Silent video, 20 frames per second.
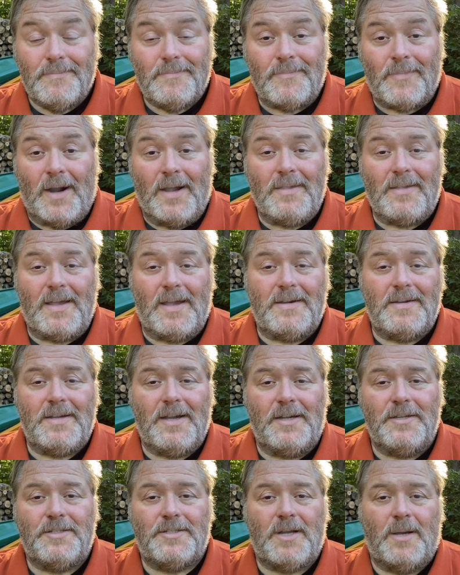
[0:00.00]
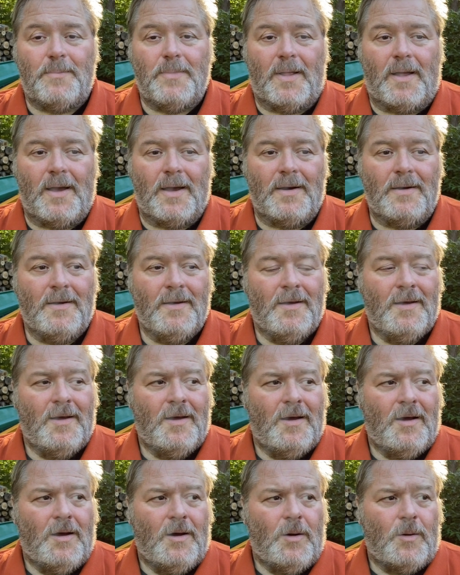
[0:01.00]
right, the NTH subline
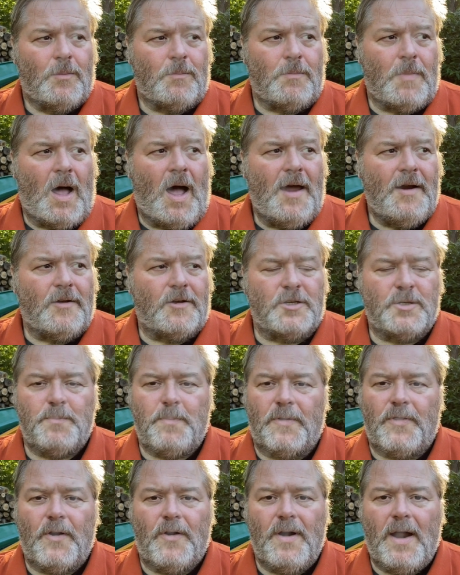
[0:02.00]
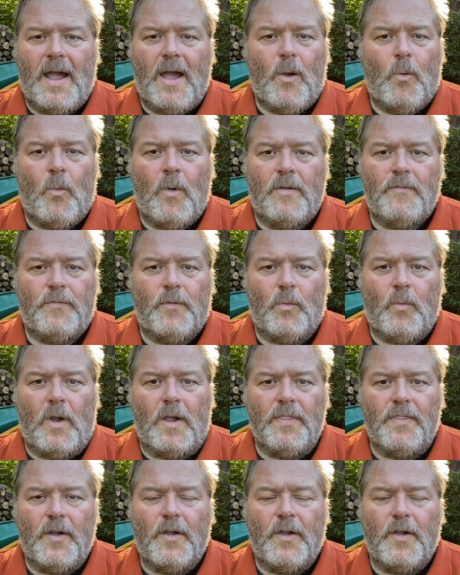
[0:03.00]
models, but they're not one-for-one.